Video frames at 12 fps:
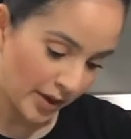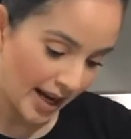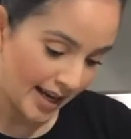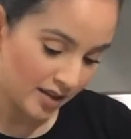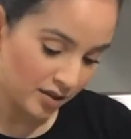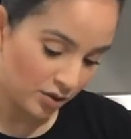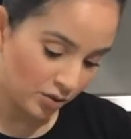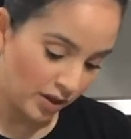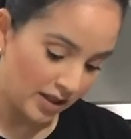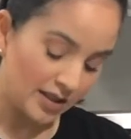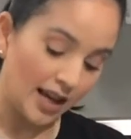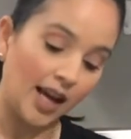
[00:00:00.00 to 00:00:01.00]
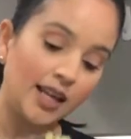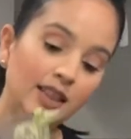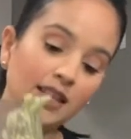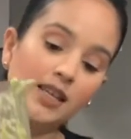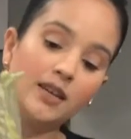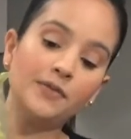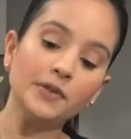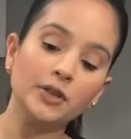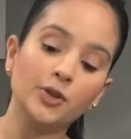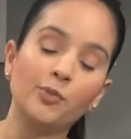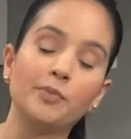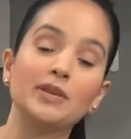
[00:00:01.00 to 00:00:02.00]
what I do is I leave a
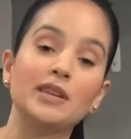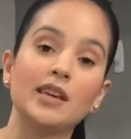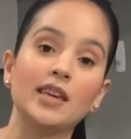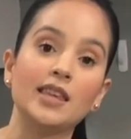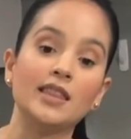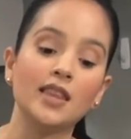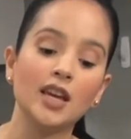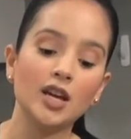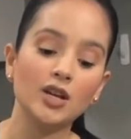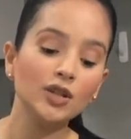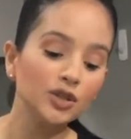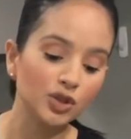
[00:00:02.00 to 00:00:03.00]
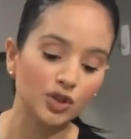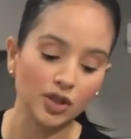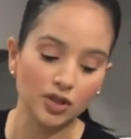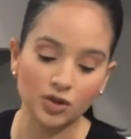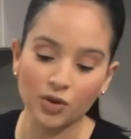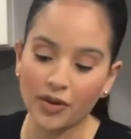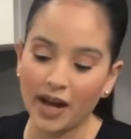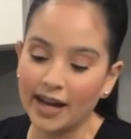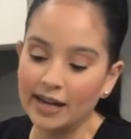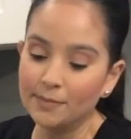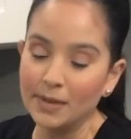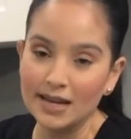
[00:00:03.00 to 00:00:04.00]
little bit in there just so
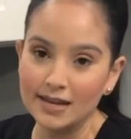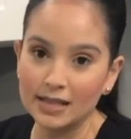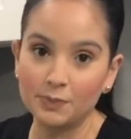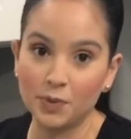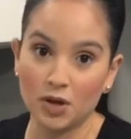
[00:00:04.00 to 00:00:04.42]
that it makes